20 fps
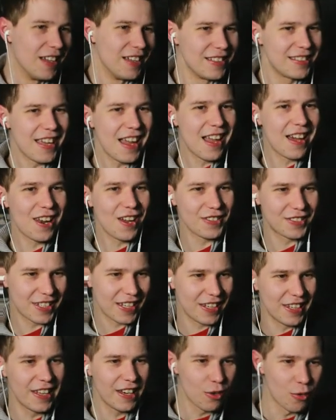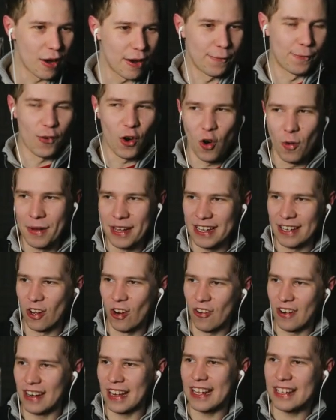Say hello to your little one for me.
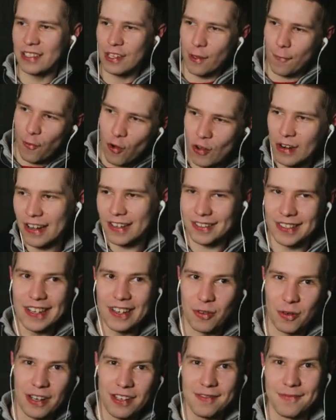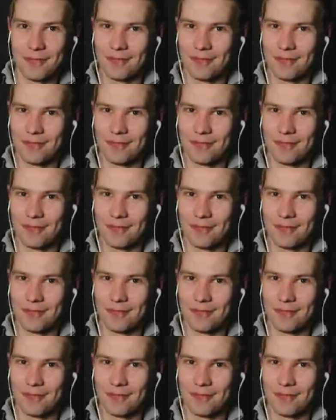Or late to the Fallout's little one.